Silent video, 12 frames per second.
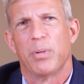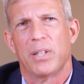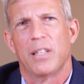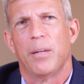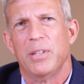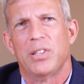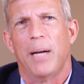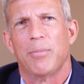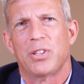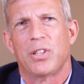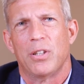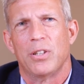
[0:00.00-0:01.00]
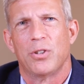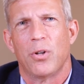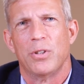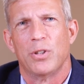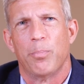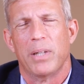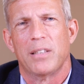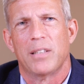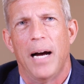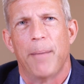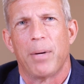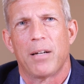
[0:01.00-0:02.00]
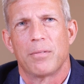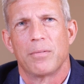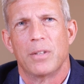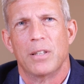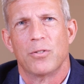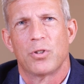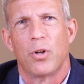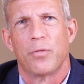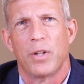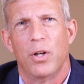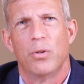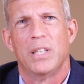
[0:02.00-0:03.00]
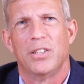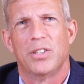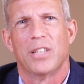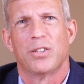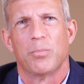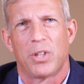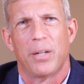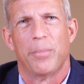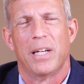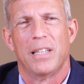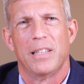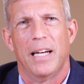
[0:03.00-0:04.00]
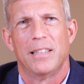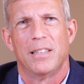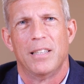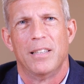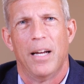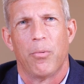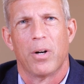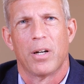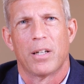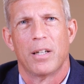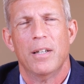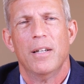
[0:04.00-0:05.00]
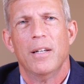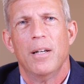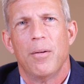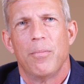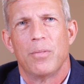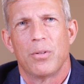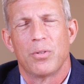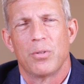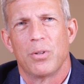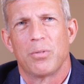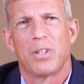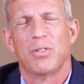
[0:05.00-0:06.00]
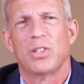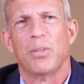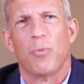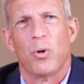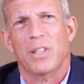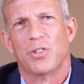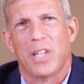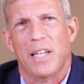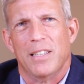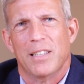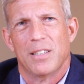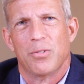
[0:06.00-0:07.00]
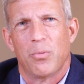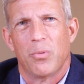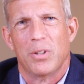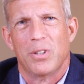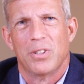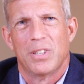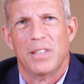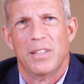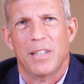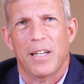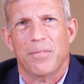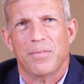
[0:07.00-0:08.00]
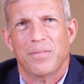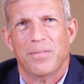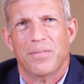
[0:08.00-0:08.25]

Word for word: Particularly, I mean, cybersecurity is always a big topic. And so, if the O T systems are coming on the I T network, you know, give us some more insight into what you're seeing there.